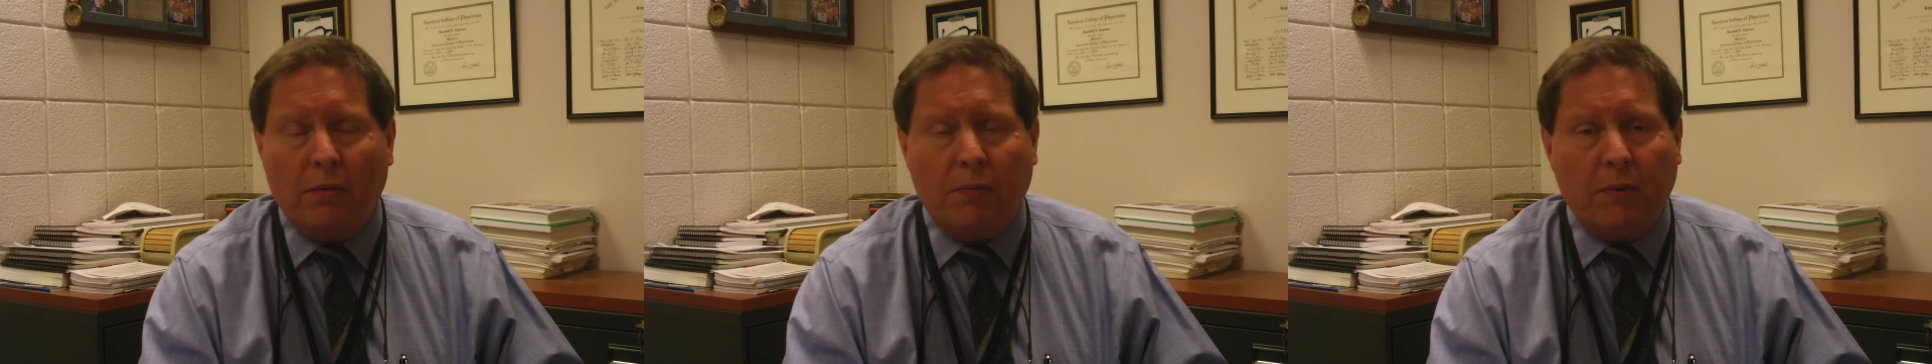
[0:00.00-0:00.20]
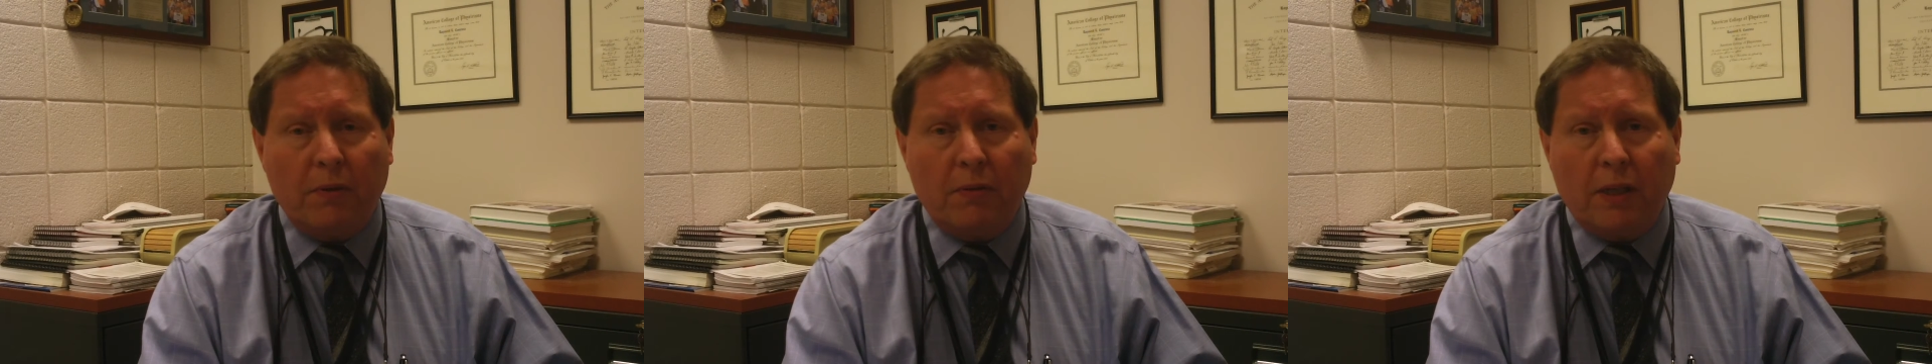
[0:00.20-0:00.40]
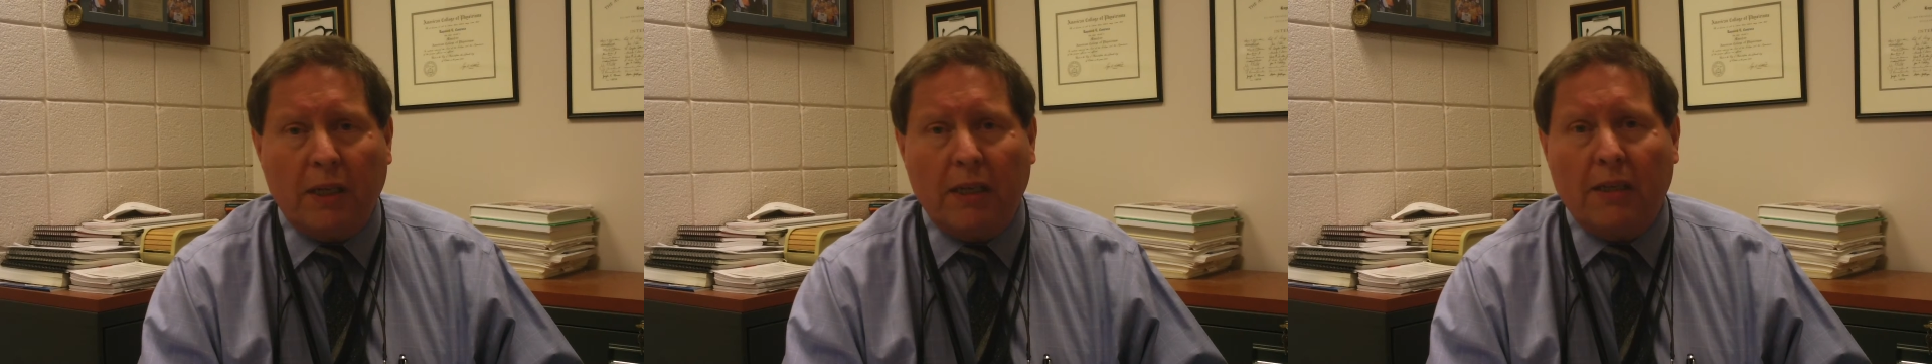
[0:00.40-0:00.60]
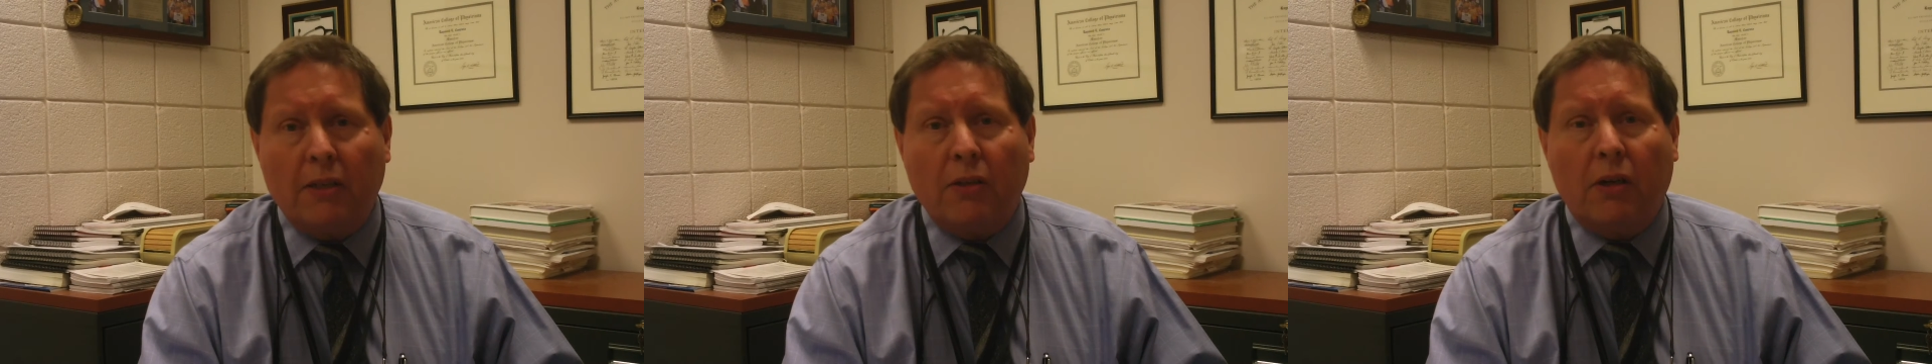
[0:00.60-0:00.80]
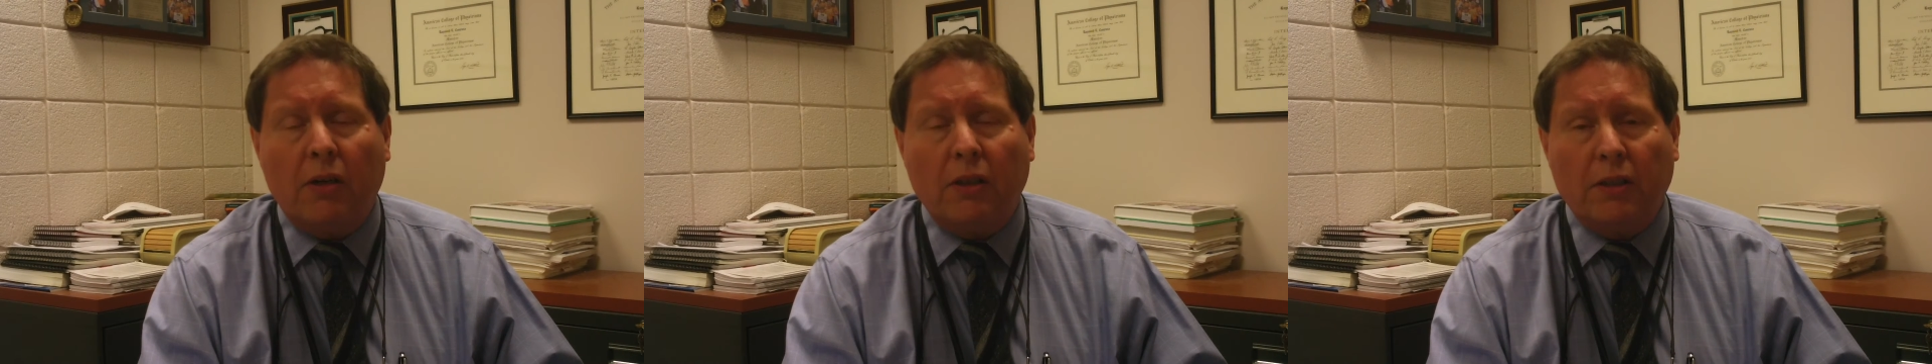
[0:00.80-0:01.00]
protein in
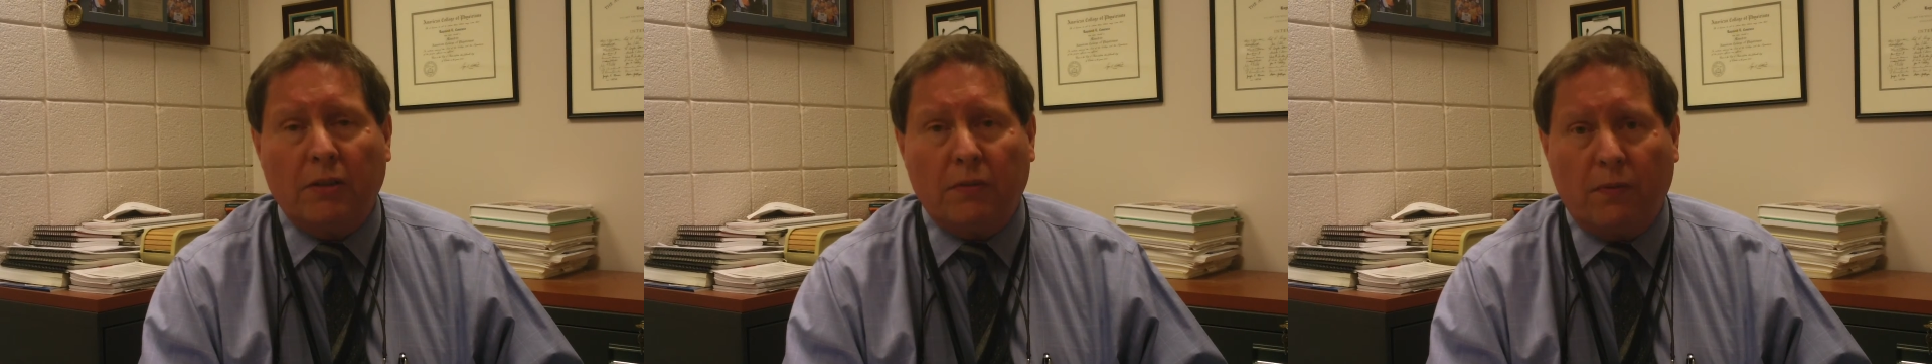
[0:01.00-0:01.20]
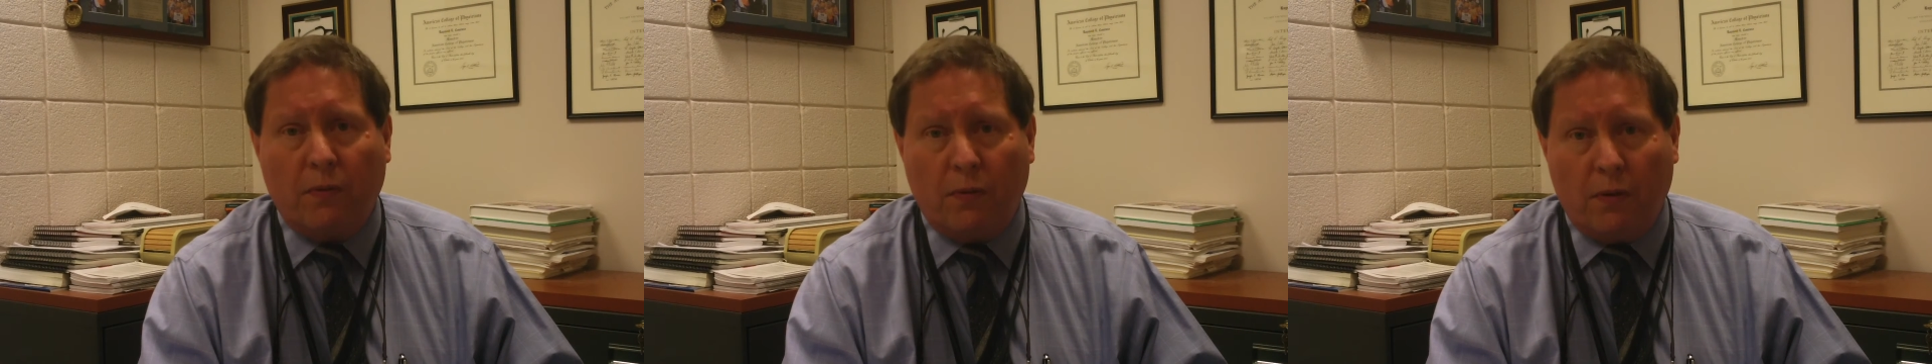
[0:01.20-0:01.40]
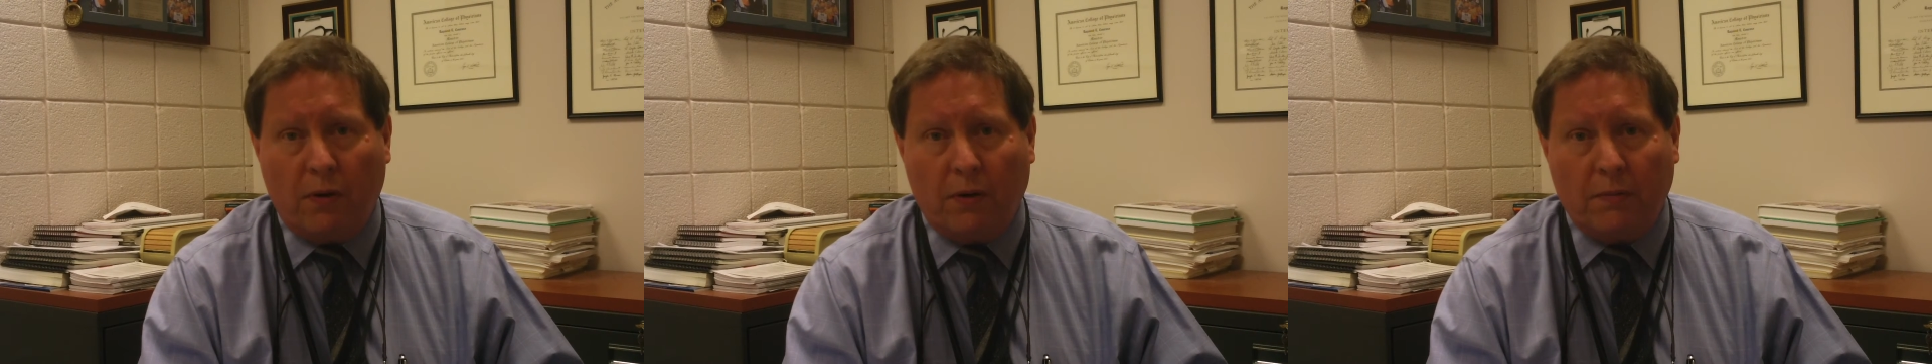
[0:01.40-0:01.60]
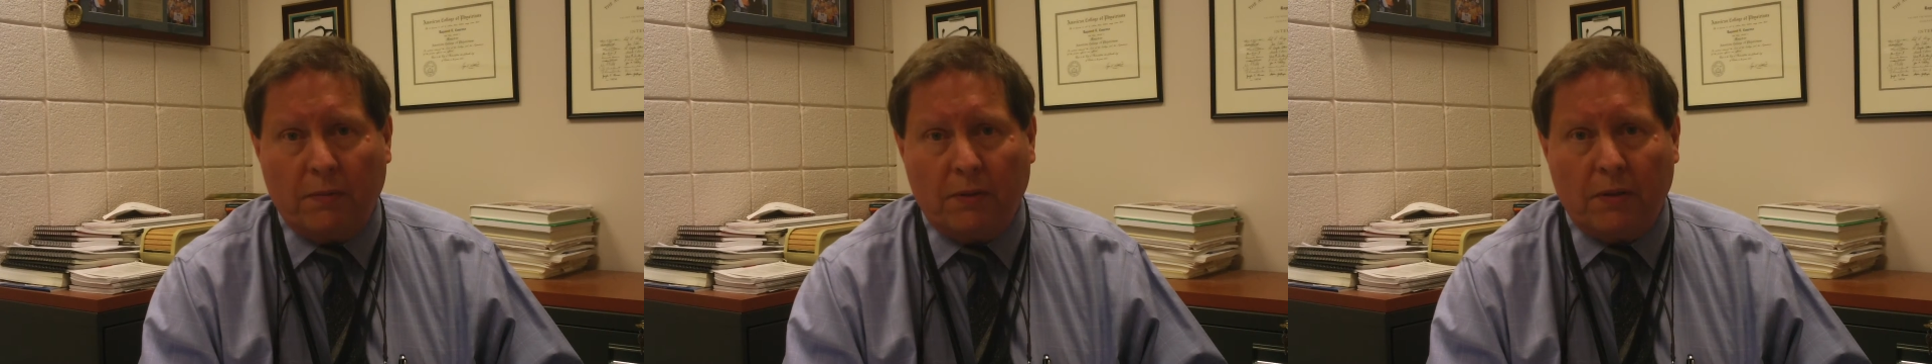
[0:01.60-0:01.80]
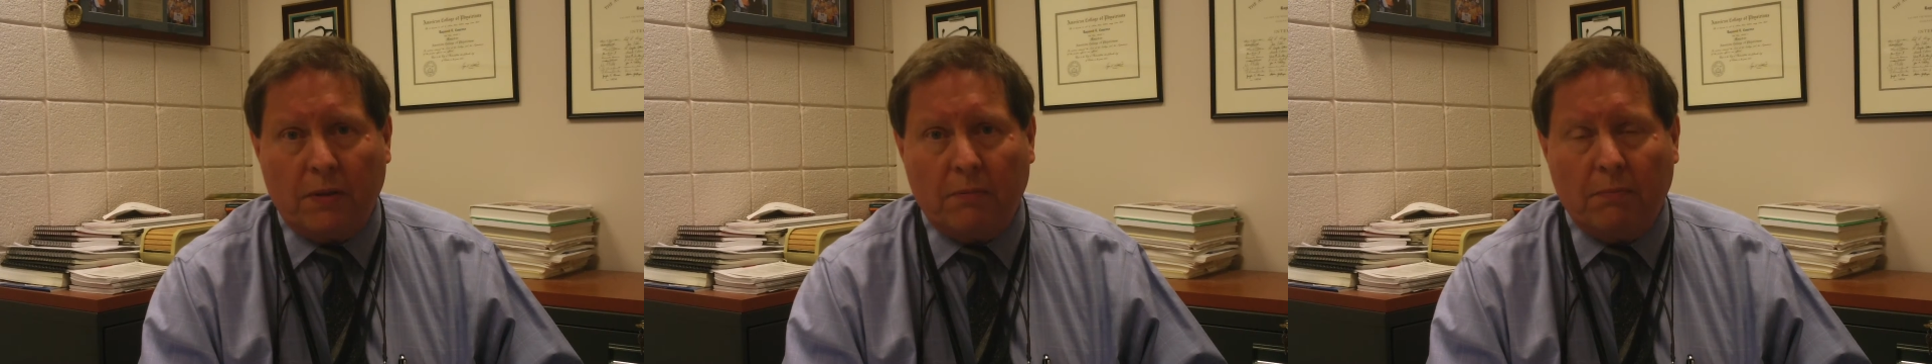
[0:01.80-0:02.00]
all its
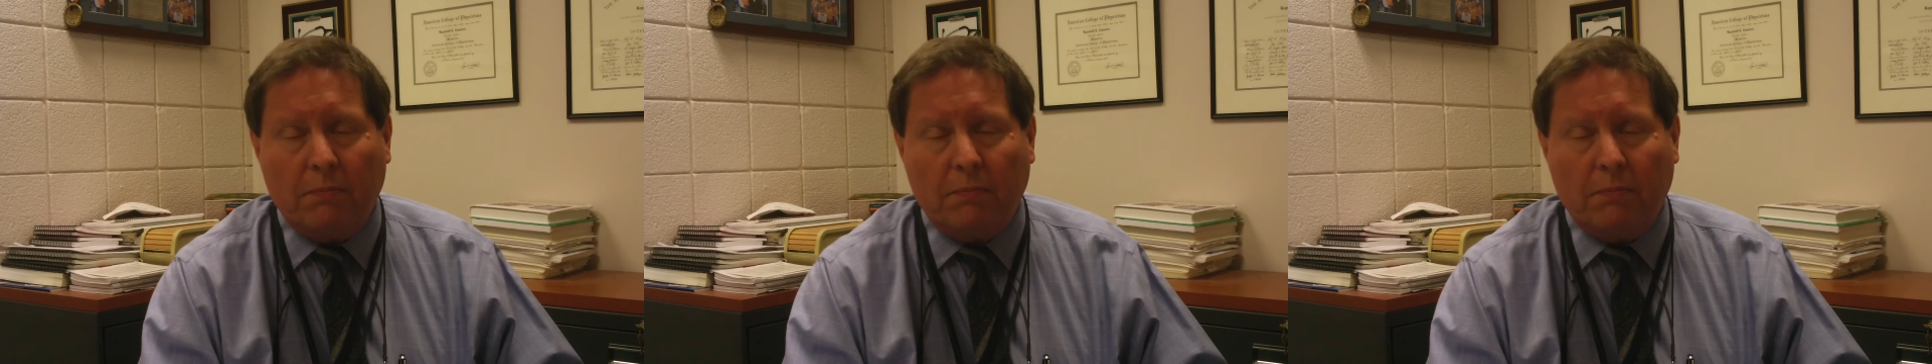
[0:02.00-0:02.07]
forms,